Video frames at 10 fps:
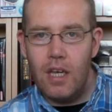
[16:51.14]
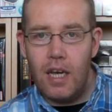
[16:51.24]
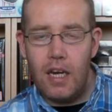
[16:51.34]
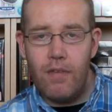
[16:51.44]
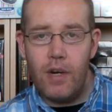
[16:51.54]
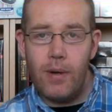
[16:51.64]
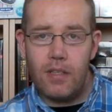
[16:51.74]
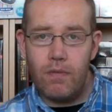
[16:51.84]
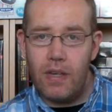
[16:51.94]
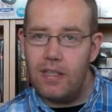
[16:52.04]
And if I knew how
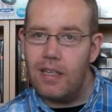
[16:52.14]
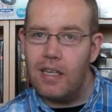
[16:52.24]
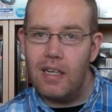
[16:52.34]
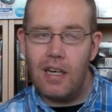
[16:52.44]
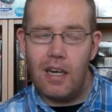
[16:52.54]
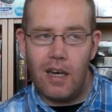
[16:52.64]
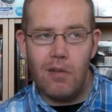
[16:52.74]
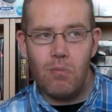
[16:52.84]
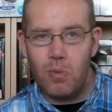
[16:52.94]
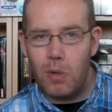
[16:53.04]
to fix it,
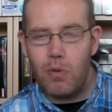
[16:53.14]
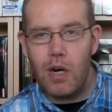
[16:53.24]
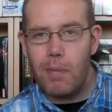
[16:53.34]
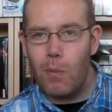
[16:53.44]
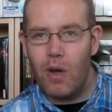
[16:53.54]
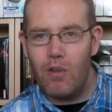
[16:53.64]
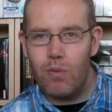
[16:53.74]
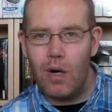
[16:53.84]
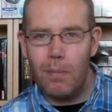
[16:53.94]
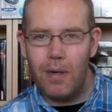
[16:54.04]
it would have probably been
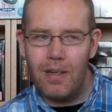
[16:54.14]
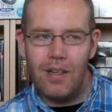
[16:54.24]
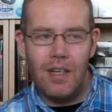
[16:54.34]
worthwhile, but